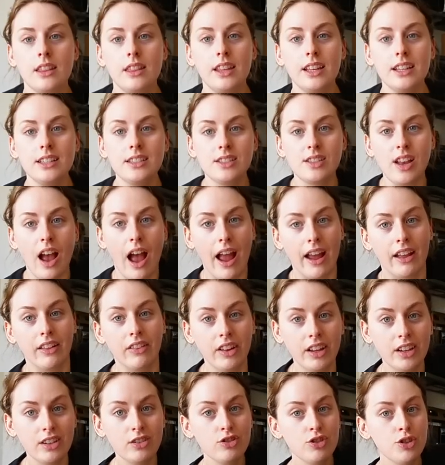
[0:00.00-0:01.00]
This
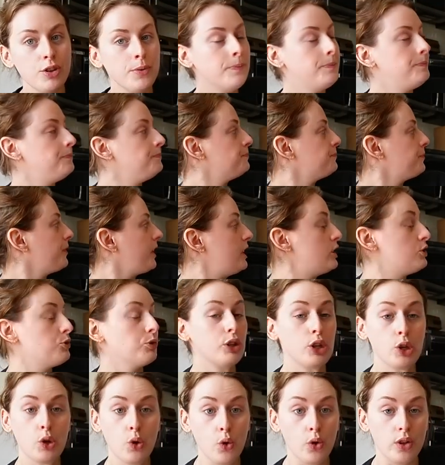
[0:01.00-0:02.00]
island, it's
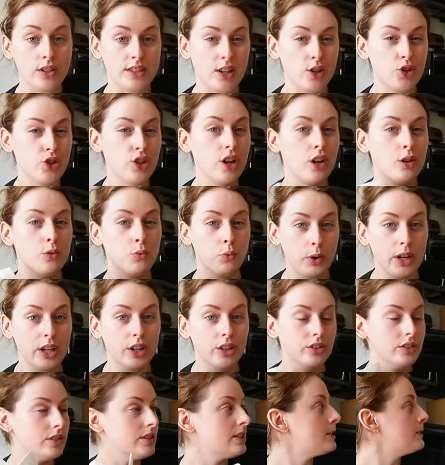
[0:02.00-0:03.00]
really cool. It's actually on
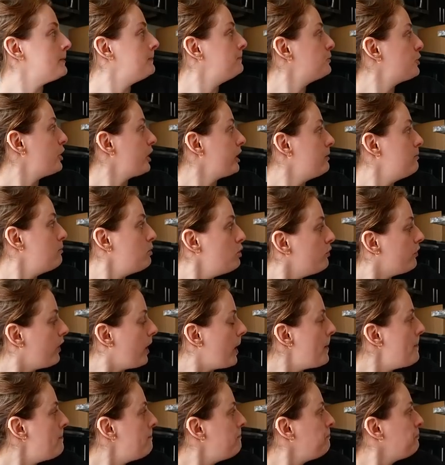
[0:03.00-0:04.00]
wheels, so I can move
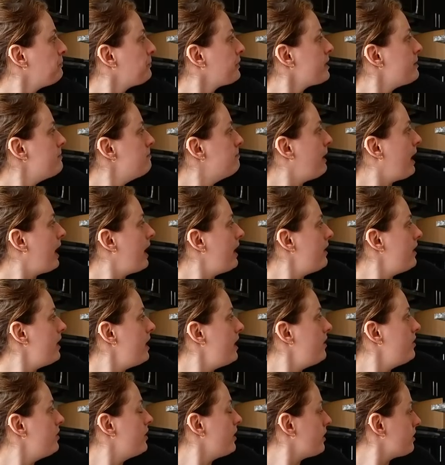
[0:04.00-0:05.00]
it,
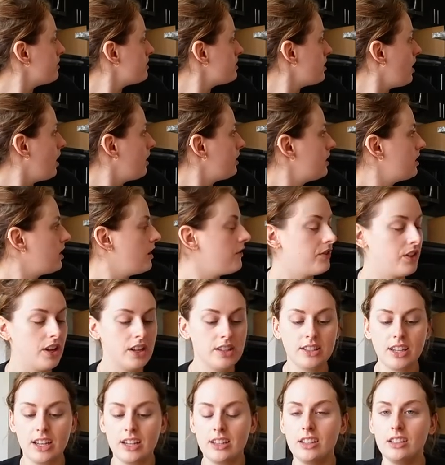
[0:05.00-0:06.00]
but there's not enough.
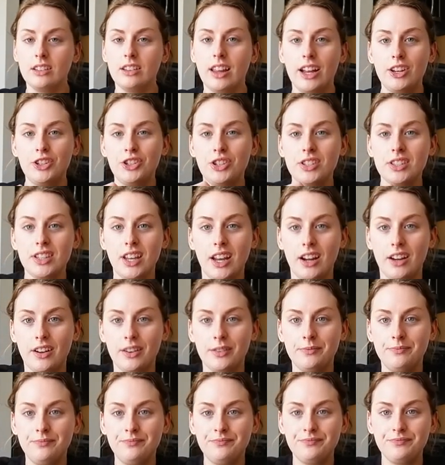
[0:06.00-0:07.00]
It's like the ledge is like
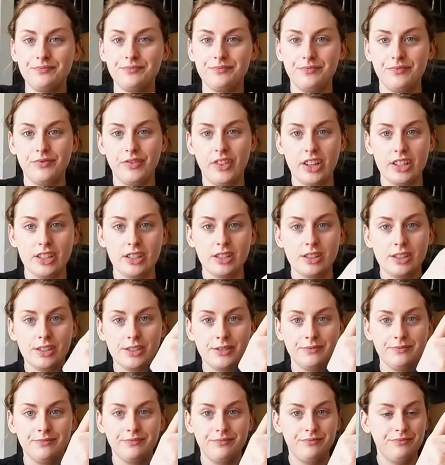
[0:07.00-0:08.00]

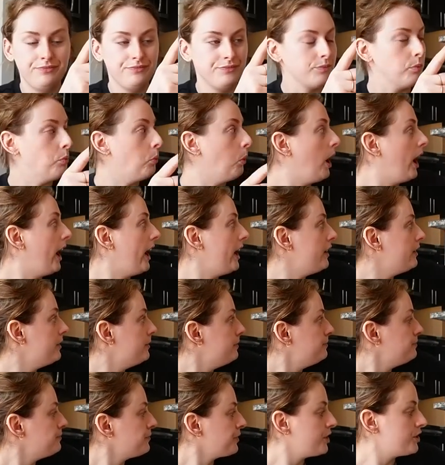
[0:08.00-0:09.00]
this
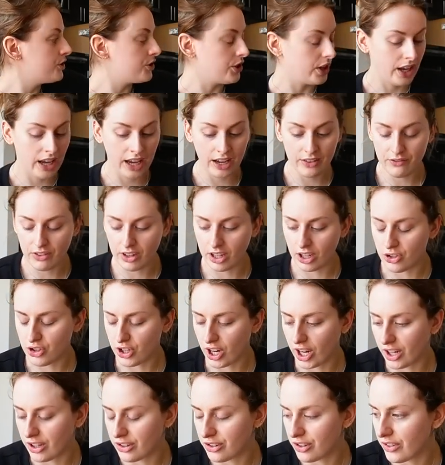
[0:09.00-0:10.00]
wide, so I can't fit a
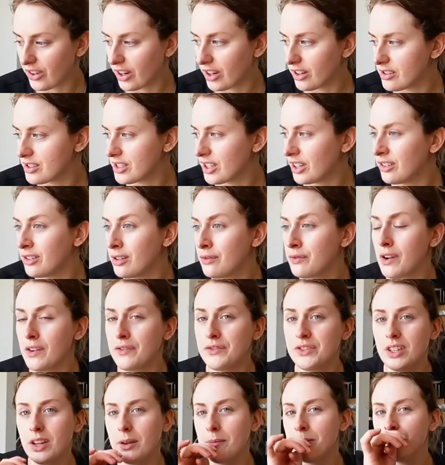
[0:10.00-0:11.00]
chair under there. So I don't know if I
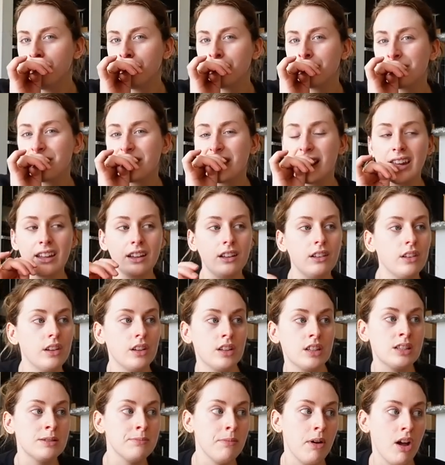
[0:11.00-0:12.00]
have to get like a
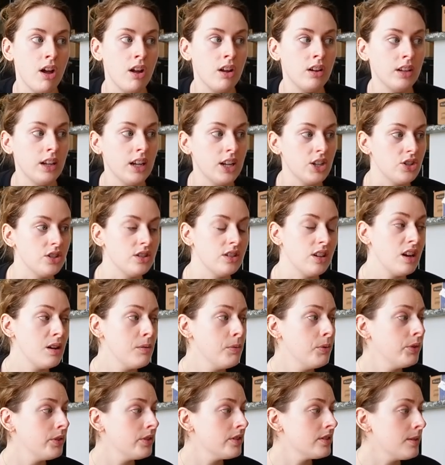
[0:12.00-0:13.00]
little small kitchen
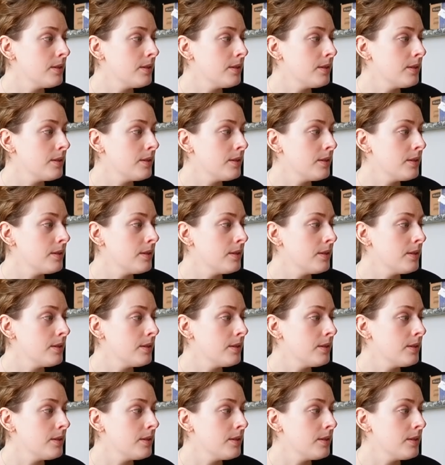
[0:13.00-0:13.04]
table or